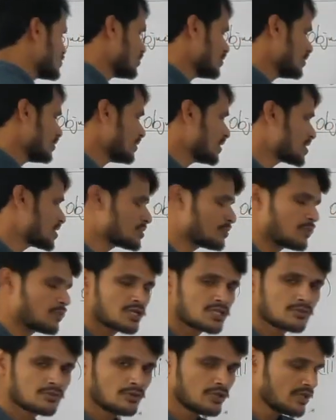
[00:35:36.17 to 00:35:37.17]
So next
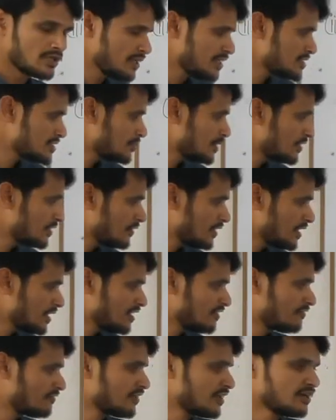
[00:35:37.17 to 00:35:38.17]
possibility is
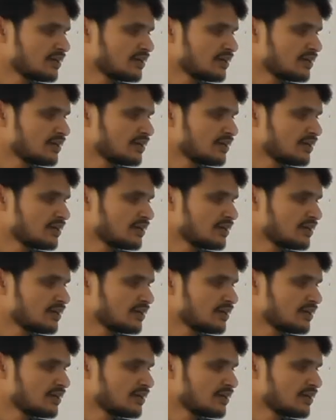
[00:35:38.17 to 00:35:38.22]
between F